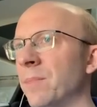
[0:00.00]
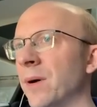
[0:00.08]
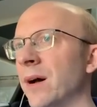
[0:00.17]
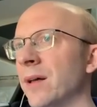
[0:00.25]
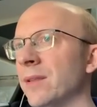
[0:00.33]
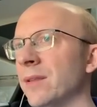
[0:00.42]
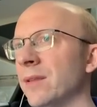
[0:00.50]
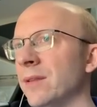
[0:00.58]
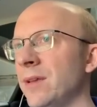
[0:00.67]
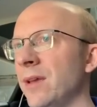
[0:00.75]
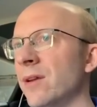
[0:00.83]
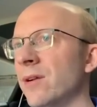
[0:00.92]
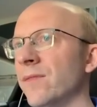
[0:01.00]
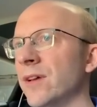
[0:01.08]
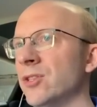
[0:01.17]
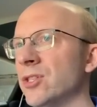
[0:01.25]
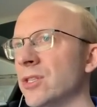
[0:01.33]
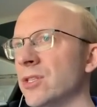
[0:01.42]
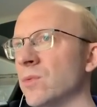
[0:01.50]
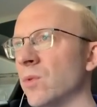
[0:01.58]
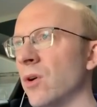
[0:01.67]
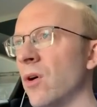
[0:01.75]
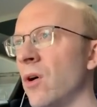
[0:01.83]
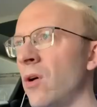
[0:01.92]
but the interventions
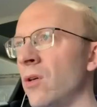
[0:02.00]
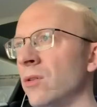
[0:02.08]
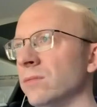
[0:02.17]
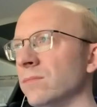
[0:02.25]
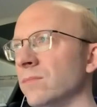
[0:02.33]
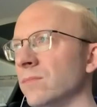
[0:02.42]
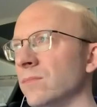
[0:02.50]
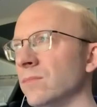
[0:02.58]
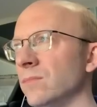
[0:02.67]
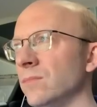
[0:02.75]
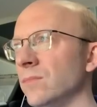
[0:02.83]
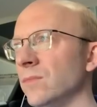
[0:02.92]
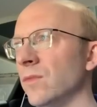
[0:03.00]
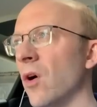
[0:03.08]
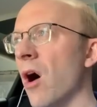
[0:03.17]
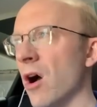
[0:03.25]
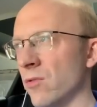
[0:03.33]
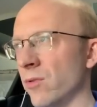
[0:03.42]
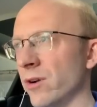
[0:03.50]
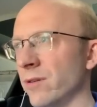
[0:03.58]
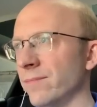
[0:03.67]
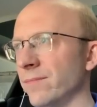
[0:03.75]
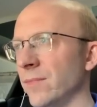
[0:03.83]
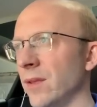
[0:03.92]
were all
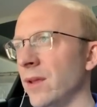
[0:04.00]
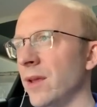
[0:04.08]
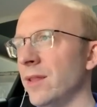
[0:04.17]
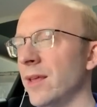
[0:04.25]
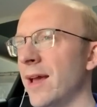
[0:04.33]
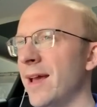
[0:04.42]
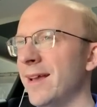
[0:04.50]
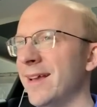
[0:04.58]
awkward. And that,